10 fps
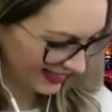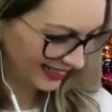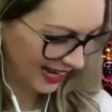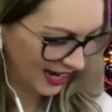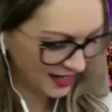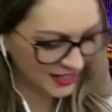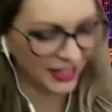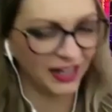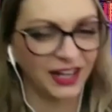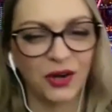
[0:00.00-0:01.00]
I can take
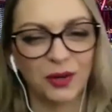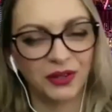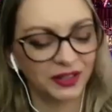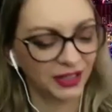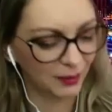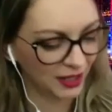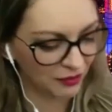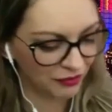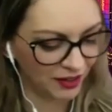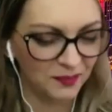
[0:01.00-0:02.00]
accountability. I'm not
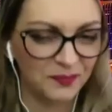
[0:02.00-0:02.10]
afraid.